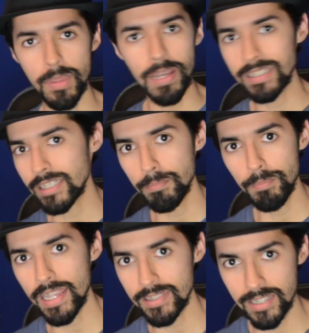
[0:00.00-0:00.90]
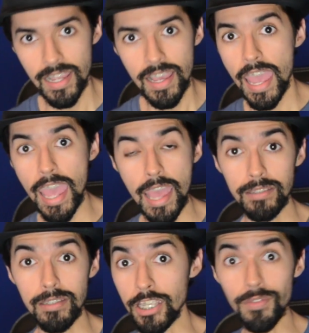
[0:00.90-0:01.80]
the best of the best.
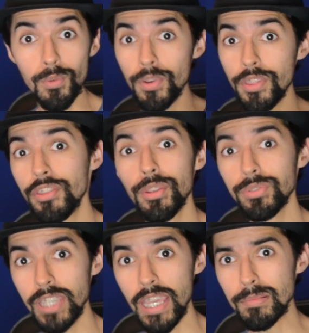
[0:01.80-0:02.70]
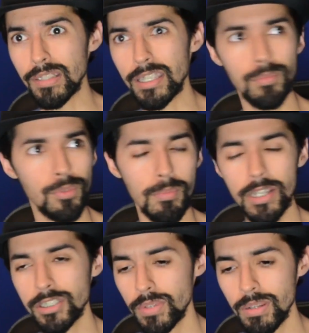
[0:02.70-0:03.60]
And even within those games, like in
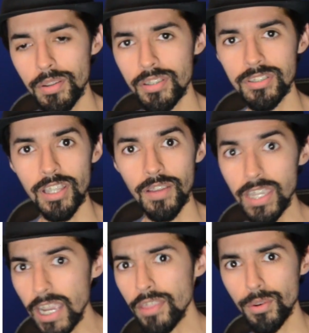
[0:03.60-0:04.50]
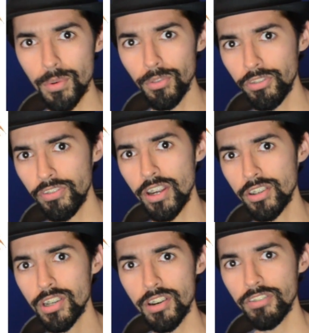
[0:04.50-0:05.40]
Muramasa Rebirth and stuff, they got their own fair
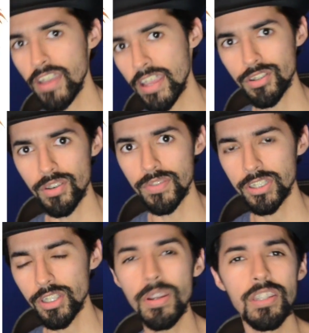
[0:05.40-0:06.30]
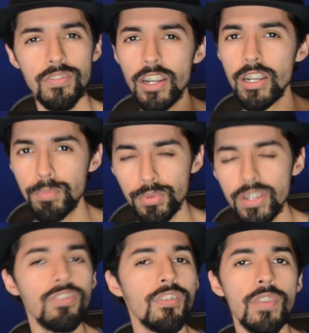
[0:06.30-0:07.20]
share of fan service, though it is very
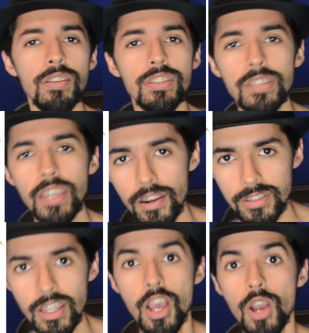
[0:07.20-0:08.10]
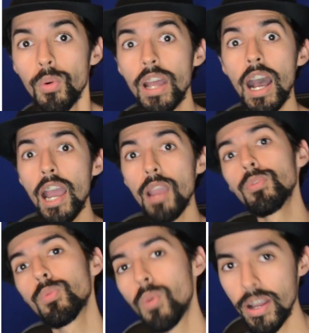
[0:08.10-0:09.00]
brief and very scarce. What I
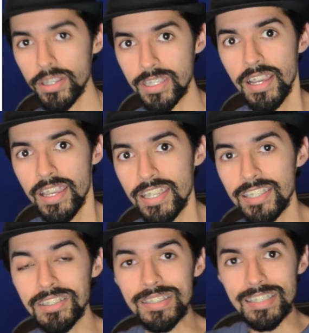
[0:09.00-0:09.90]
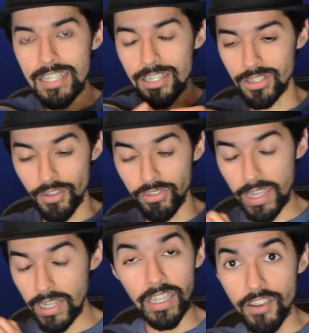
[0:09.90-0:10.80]
would want is to see just a
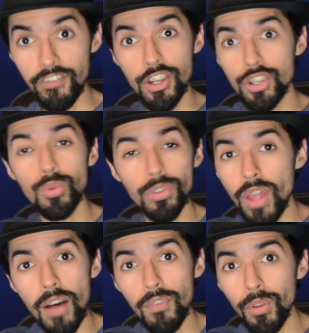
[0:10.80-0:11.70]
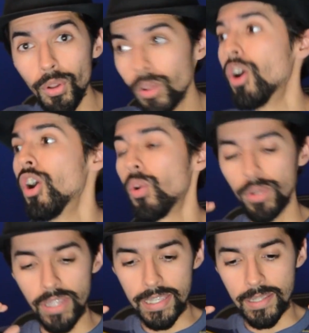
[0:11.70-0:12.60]
flat like a visual novel or
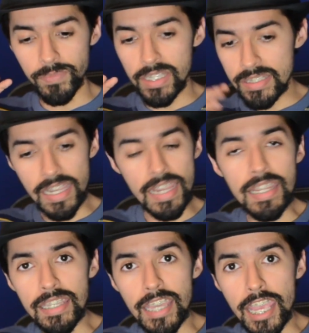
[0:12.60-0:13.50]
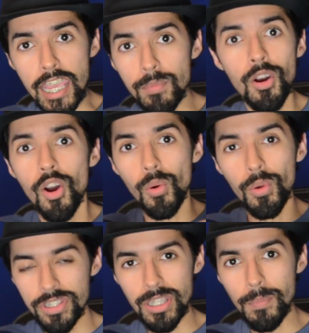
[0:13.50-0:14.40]
like a dating game
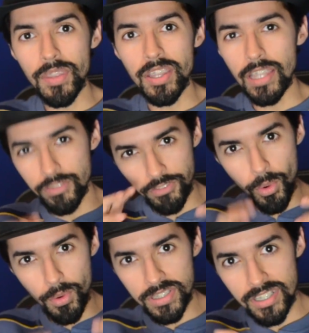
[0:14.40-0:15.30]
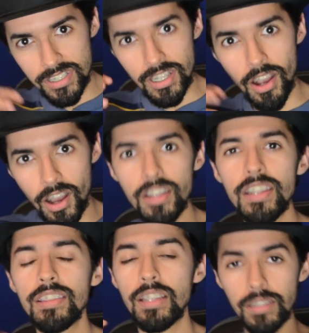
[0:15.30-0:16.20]
or something that focuses on
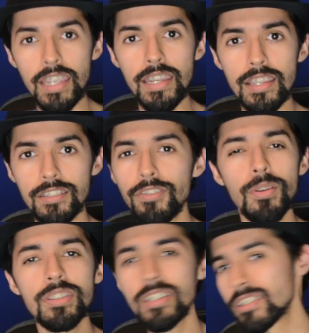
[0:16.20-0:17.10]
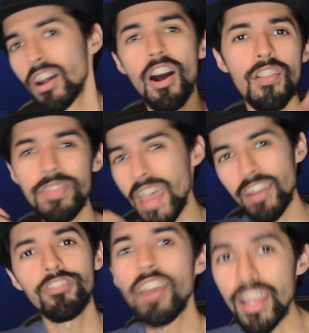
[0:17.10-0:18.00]
the ladies, focuses on
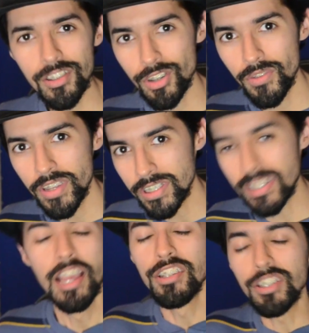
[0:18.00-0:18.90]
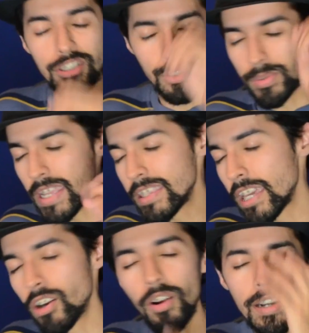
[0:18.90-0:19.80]
that fan service. Just create
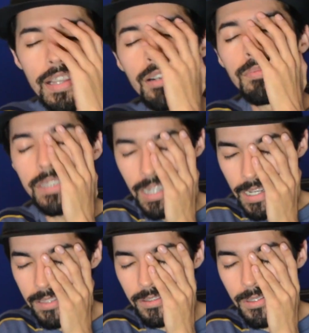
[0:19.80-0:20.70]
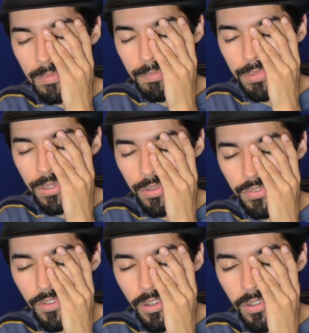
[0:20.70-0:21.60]
that art. Oh my god, it's so
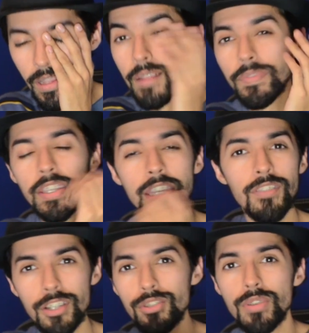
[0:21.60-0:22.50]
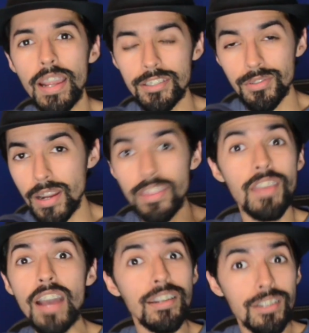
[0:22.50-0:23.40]
beautiful. Like even in Dragon's Crown,
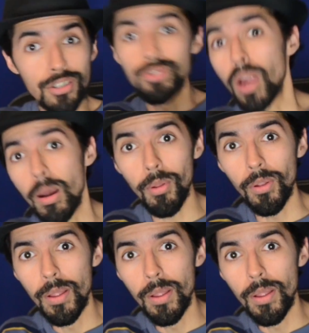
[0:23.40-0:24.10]
they've gotten in trouble